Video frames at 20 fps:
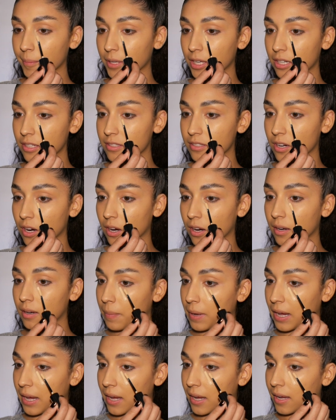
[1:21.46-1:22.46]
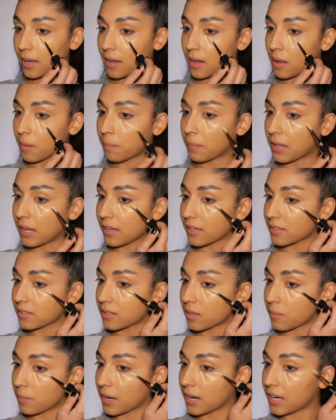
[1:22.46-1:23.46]
gonna start by applying
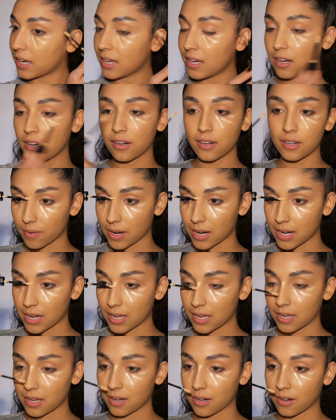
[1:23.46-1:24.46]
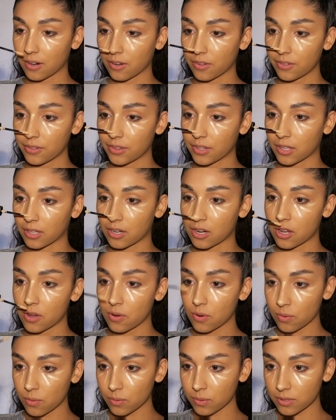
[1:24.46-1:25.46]
some right here on the
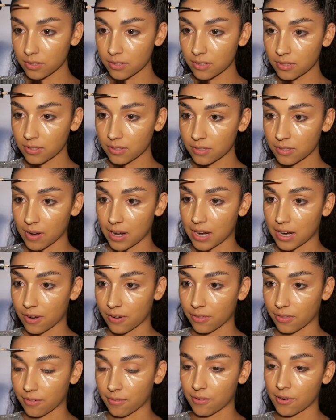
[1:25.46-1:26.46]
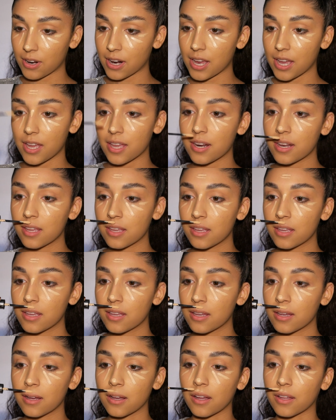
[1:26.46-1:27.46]
nose, right here on the forehead,
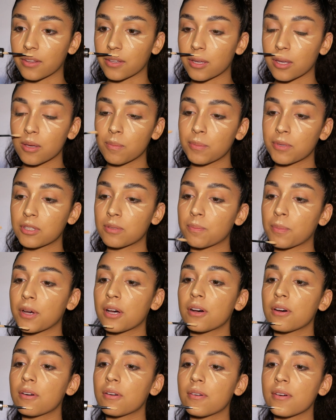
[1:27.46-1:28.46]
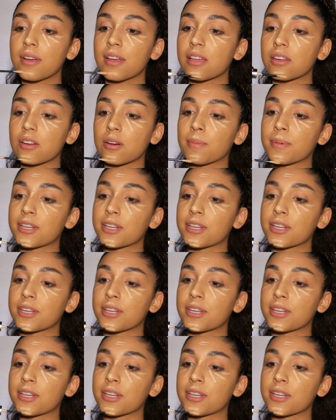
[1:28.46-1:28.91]
on the cupid's bow, and on my